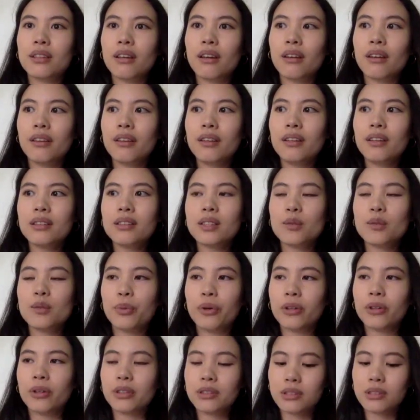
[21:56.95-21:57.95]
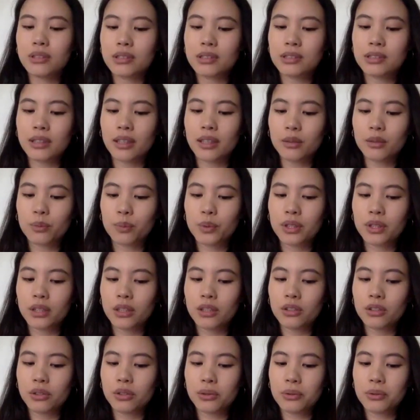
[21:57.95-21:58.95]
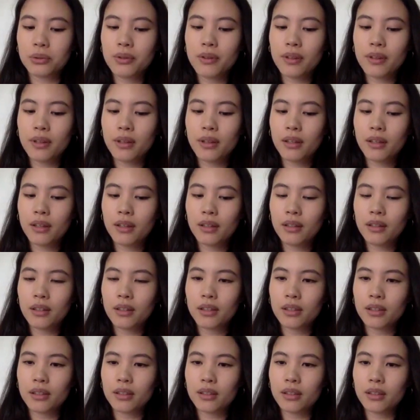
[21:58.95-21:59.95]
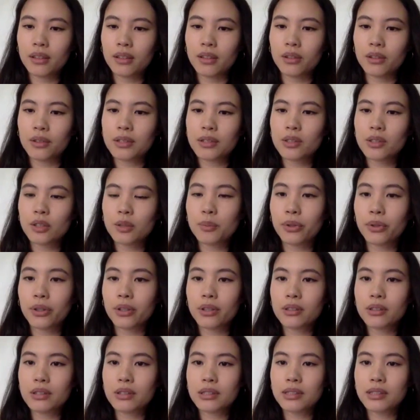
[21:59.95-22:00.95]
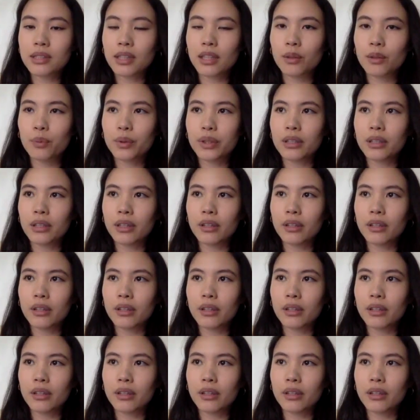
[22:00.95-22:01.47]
important to start with the youth. You know, it's important to start when they're